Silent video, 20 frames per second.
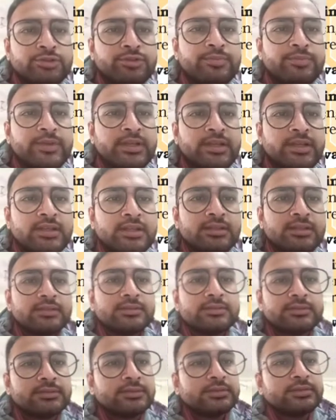to
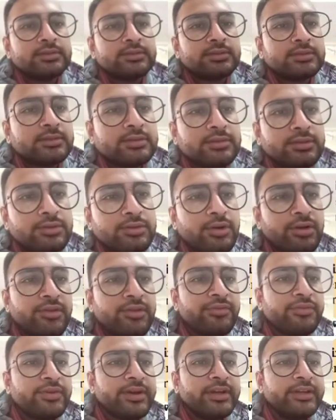be
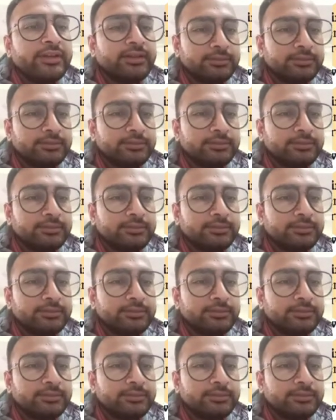codified.